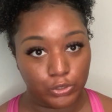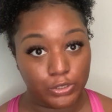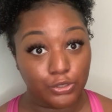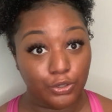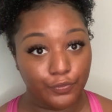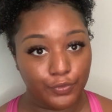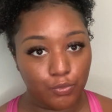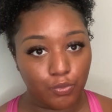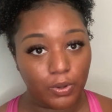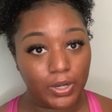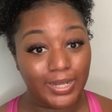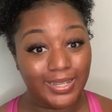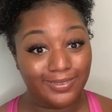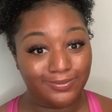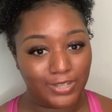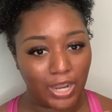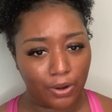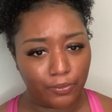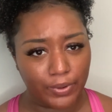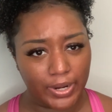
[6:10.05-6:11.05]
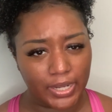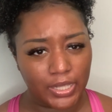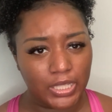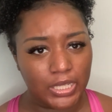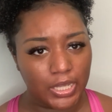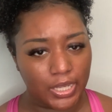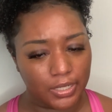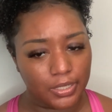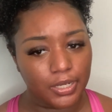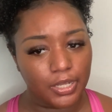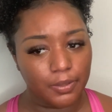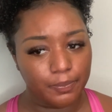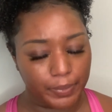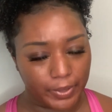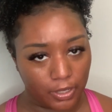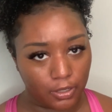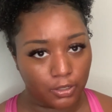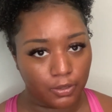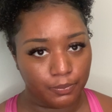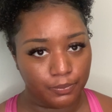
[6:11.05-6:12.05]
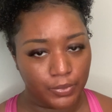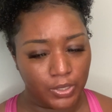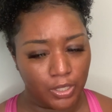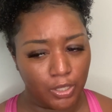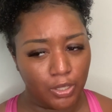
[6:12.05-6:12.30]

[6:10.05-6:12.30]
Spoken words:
So if you want to live directly in Deep Ellum,